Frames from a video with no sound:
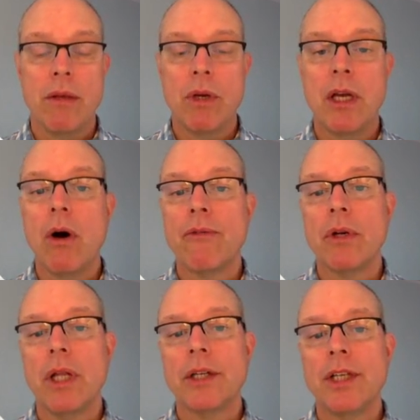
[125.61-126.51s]
you could go on for
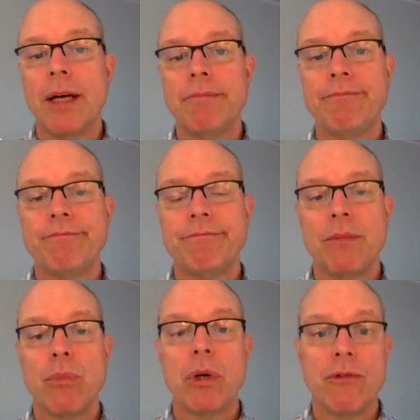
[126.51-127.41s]
a long time.
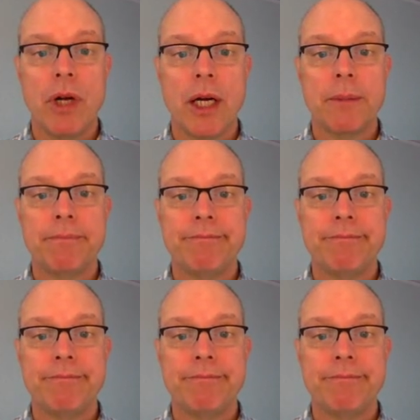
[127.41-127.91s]
Poor frog.